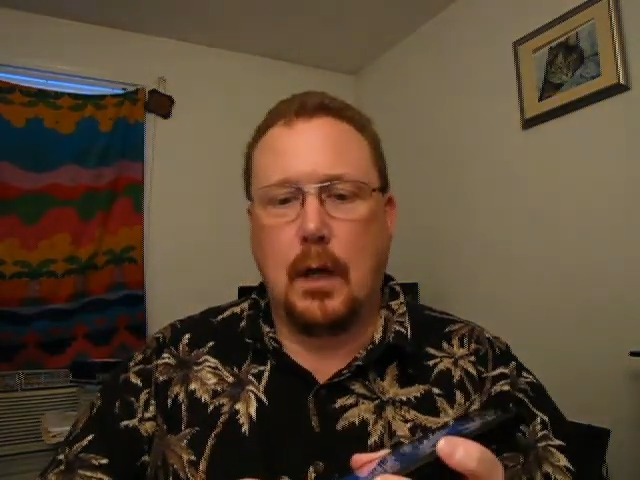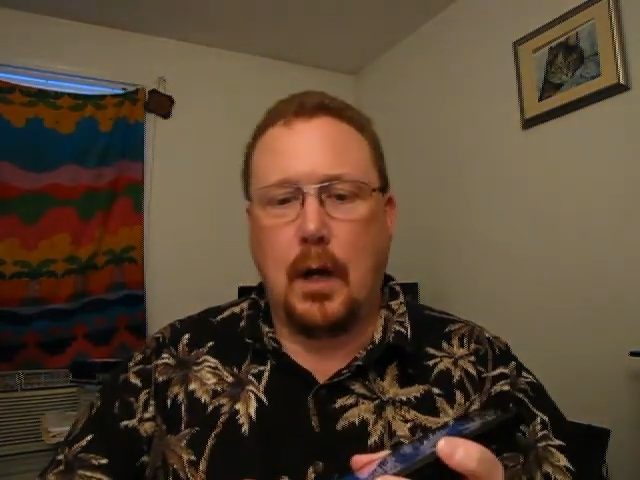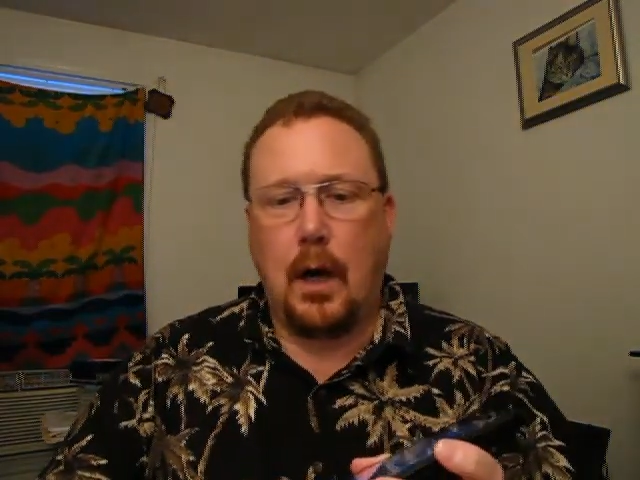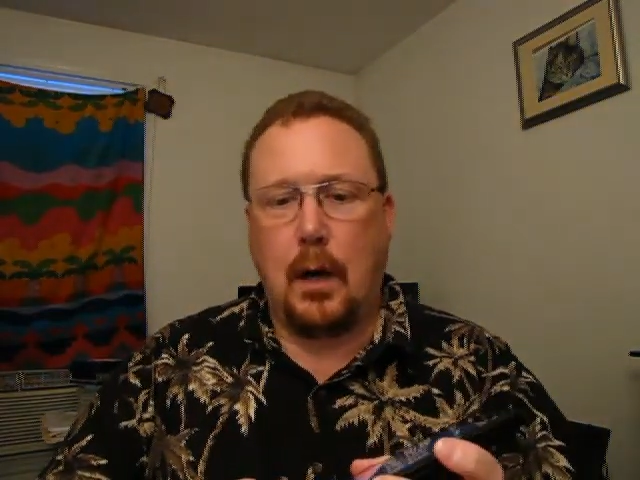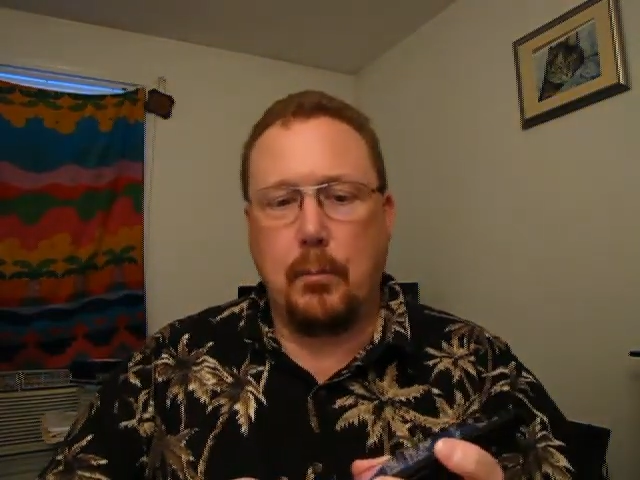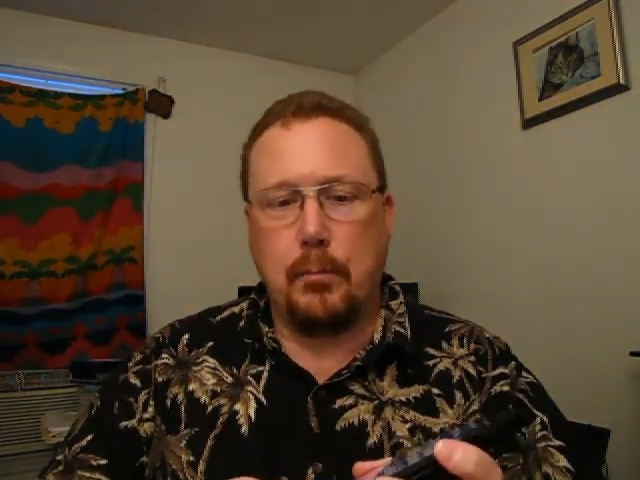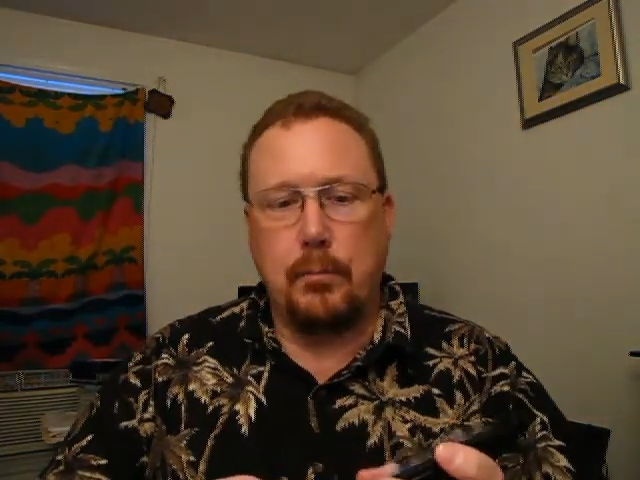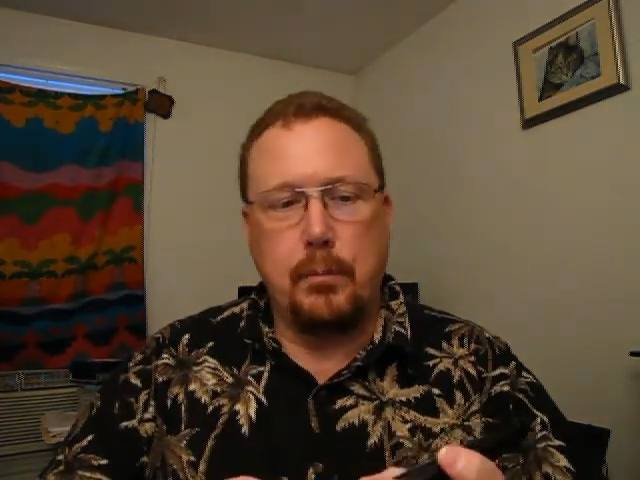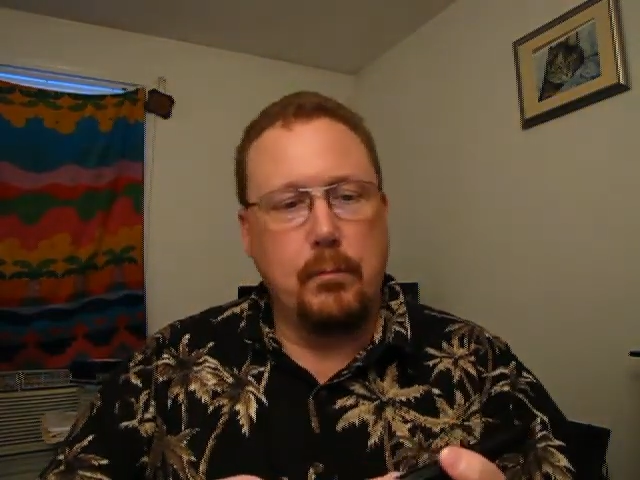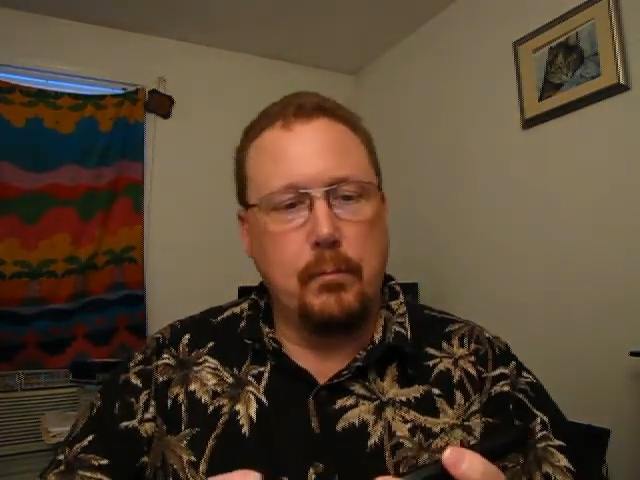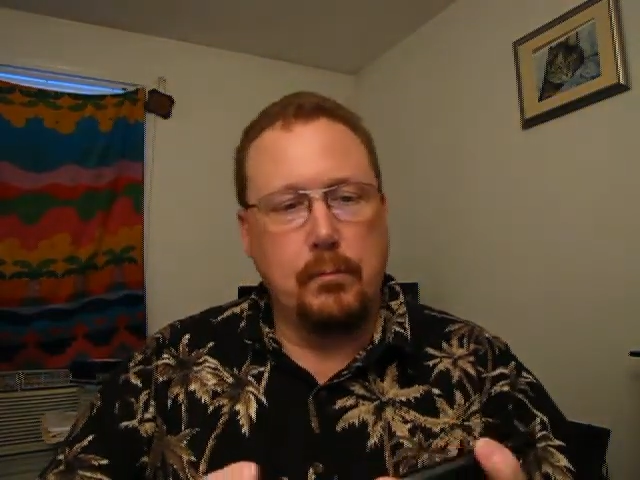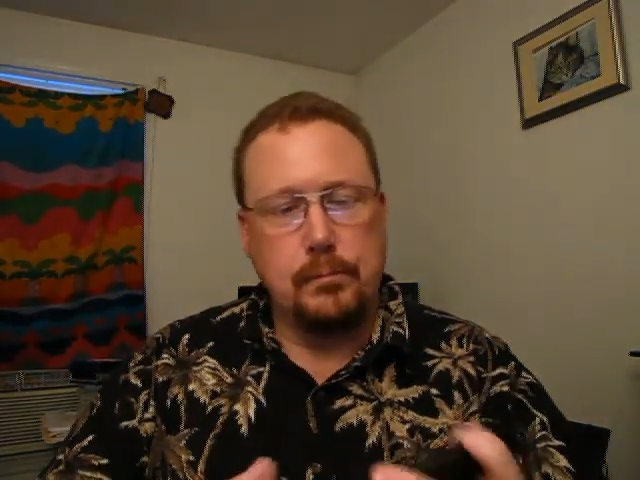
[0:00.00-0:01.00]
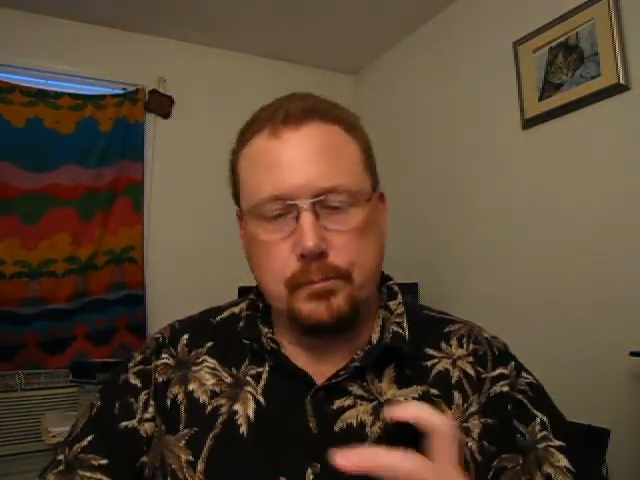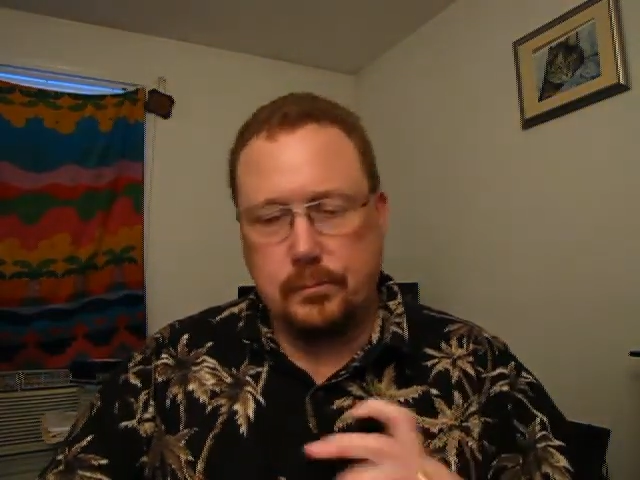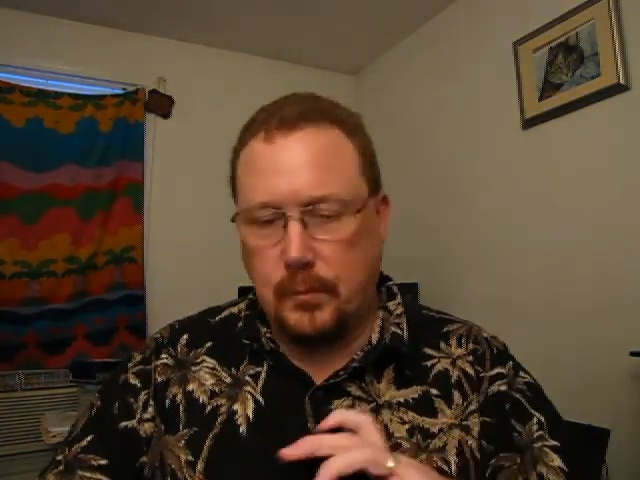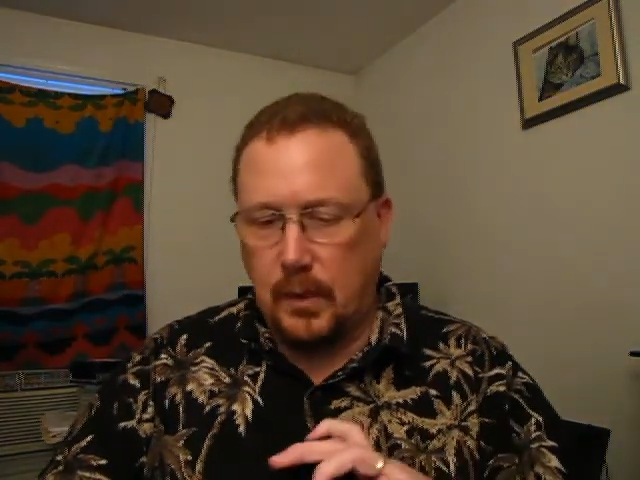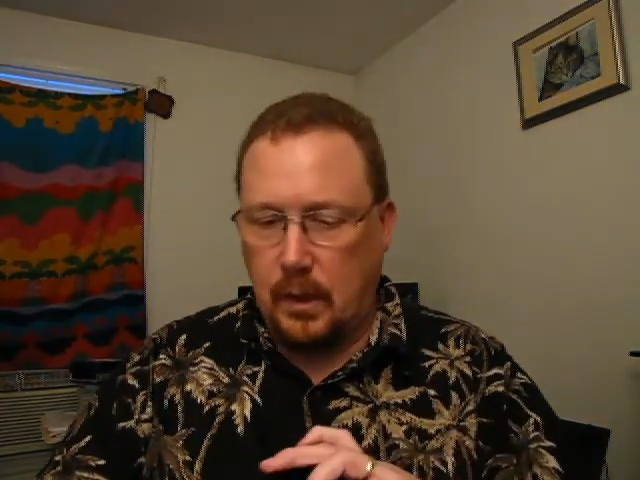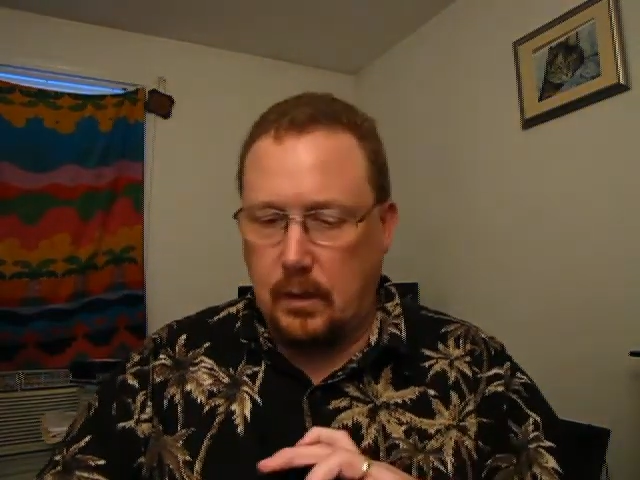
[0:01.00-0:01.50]

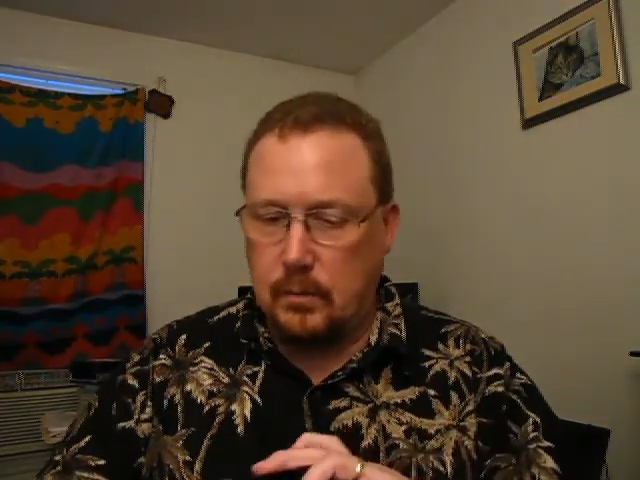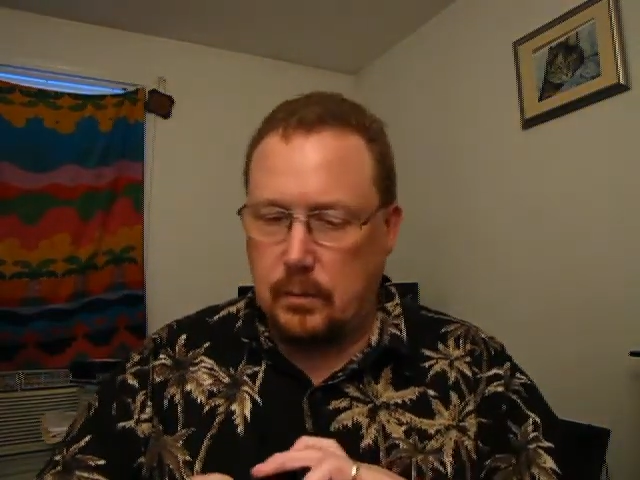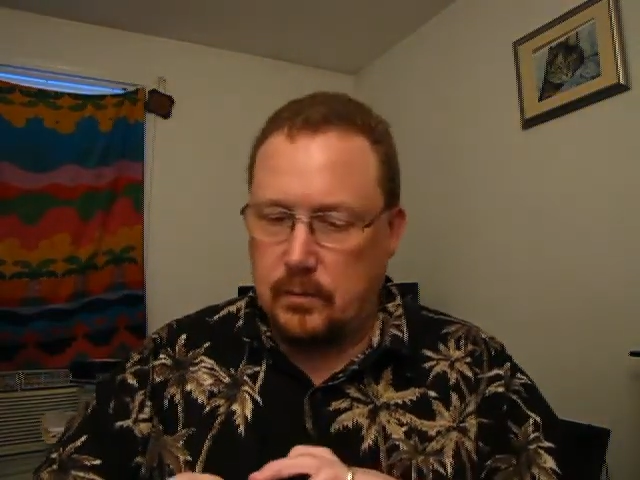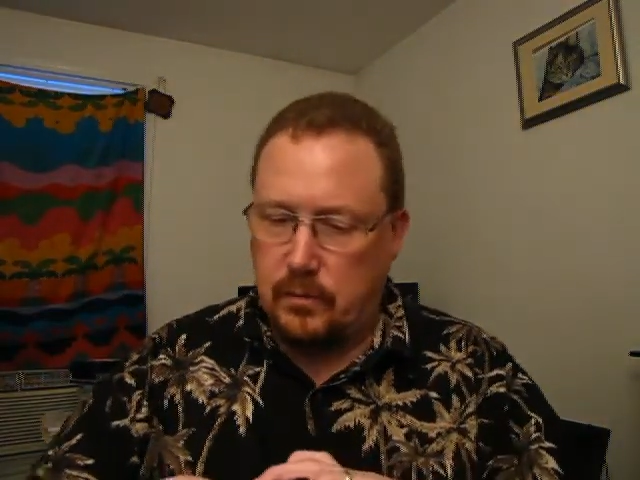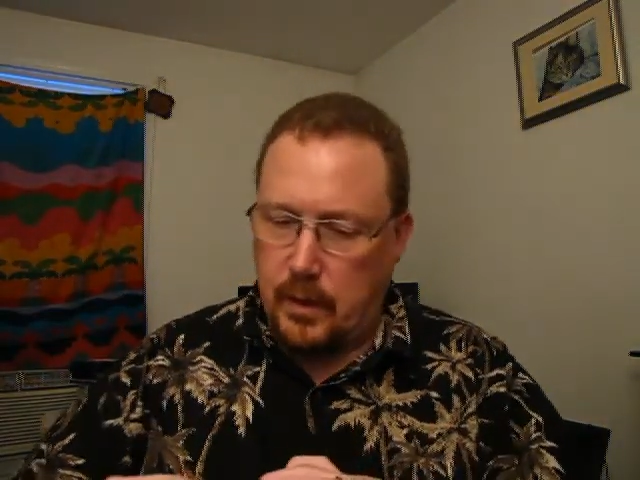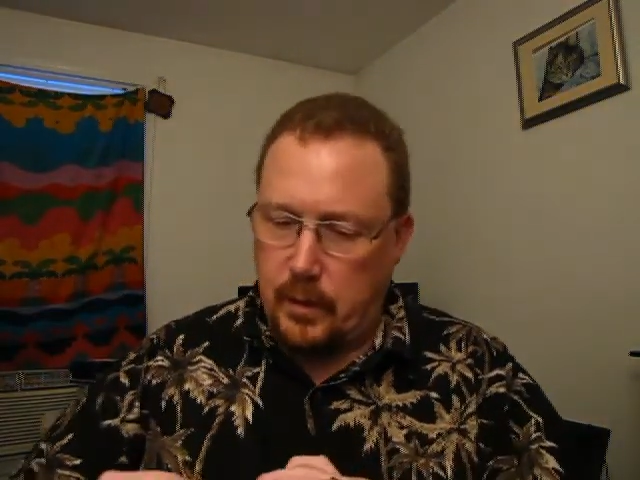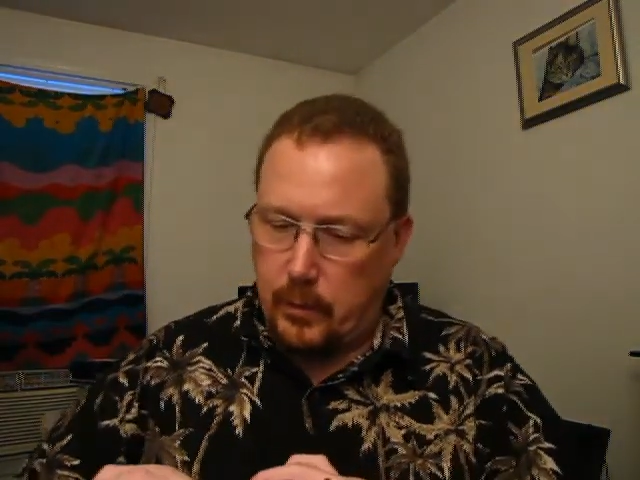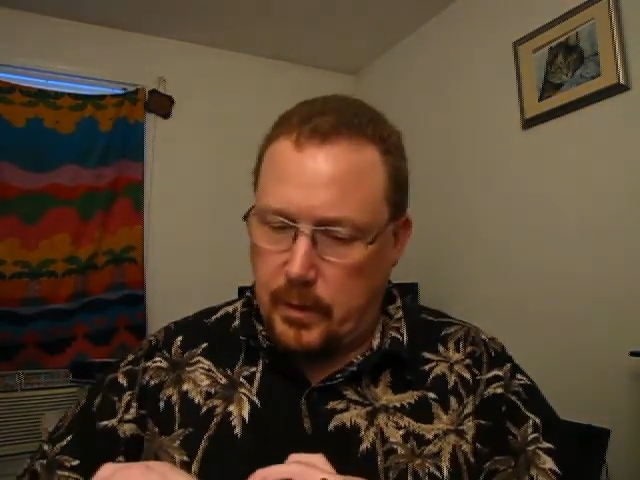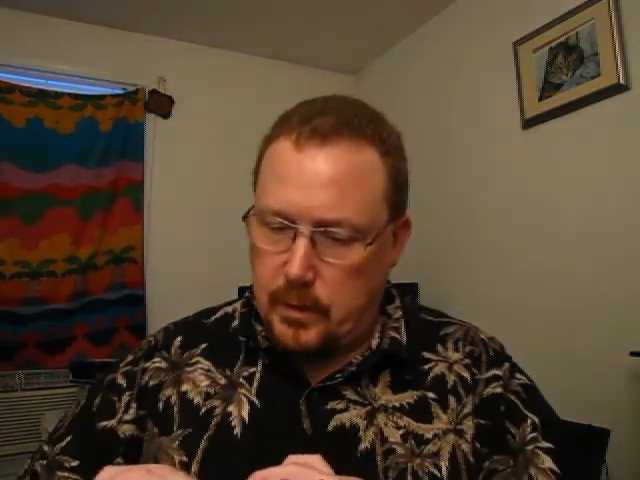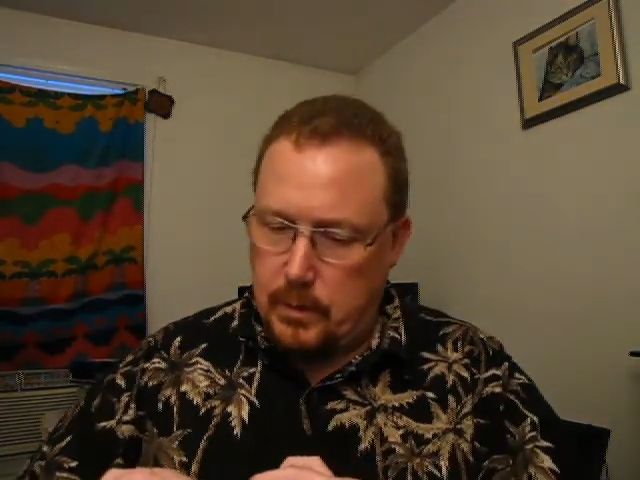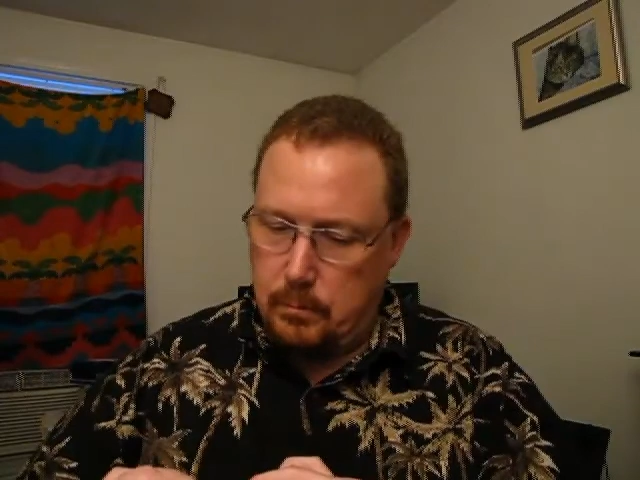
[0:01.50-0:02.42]
Find the right